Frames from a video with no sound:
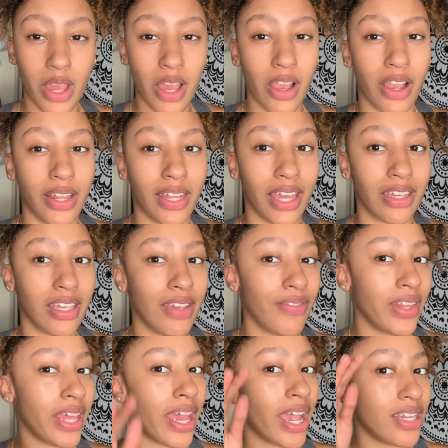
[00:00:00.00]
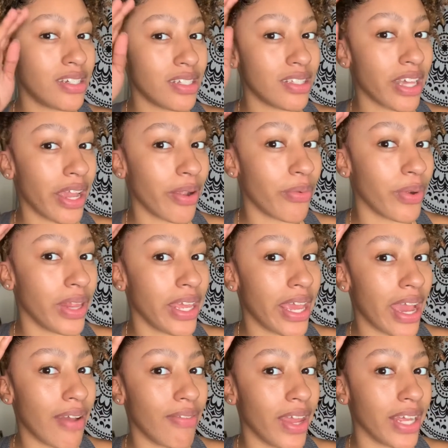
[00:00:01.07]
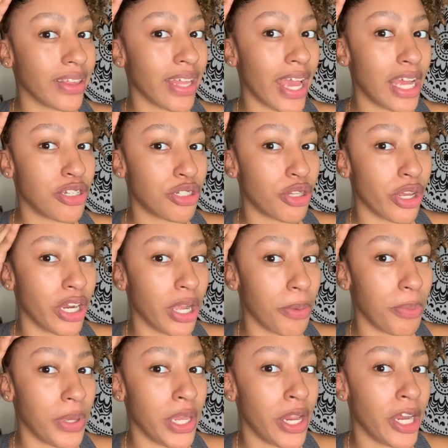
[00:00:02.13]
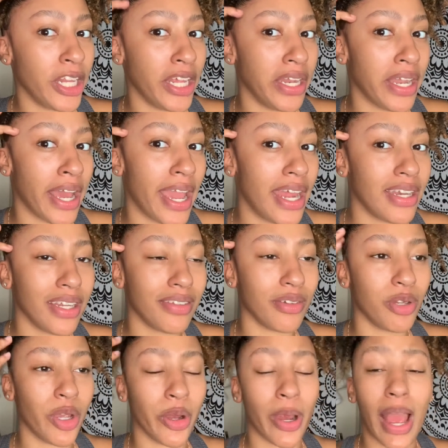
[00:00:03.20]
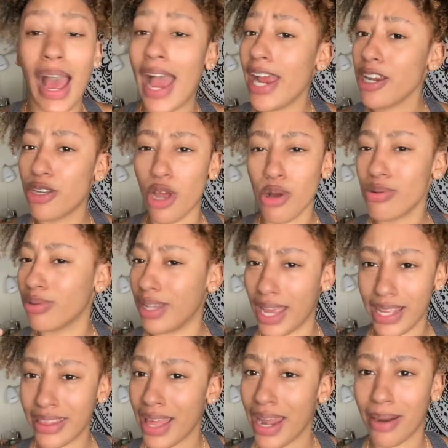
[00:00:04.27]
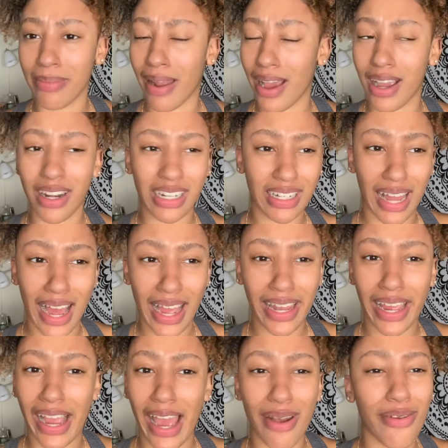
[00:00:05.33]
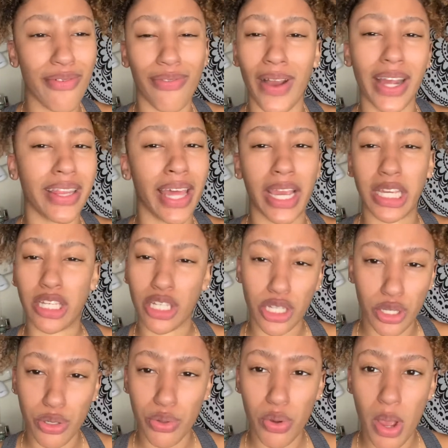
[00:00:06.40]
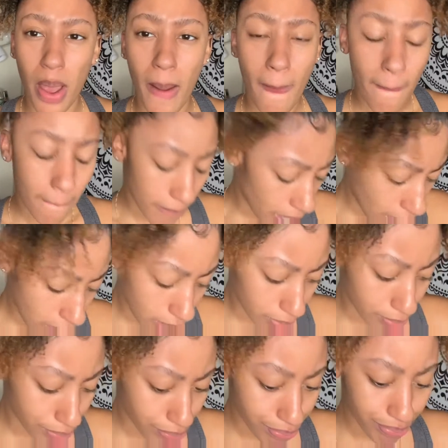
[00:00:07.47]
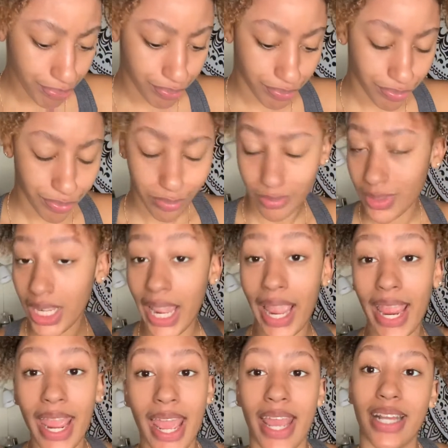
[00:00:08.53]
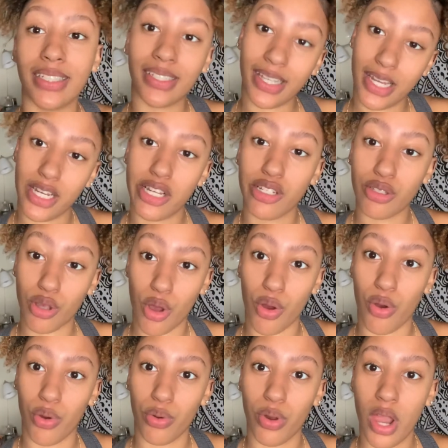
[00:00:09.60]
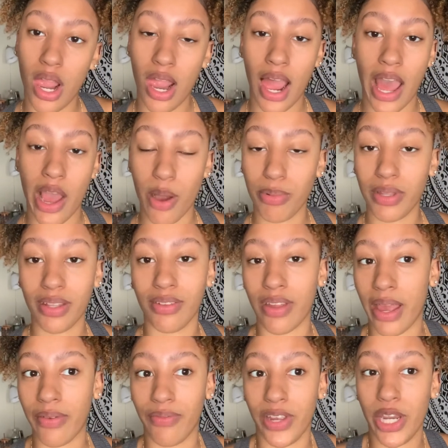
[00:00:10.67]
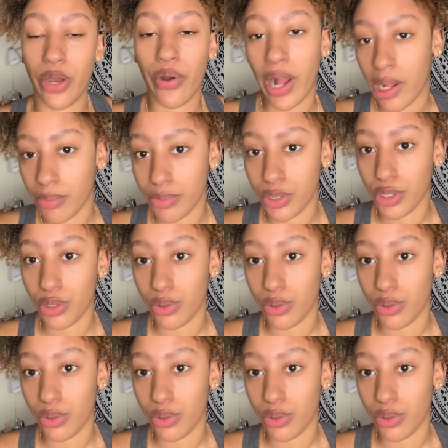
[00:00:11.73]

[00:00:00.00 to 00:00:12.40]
And like even the edges like where they have like the edge starting up here and then not ending to down here, I don't like that. I'm not gonna lie, like I don't find that cute. But hey, to each his own. I hope this video helped you.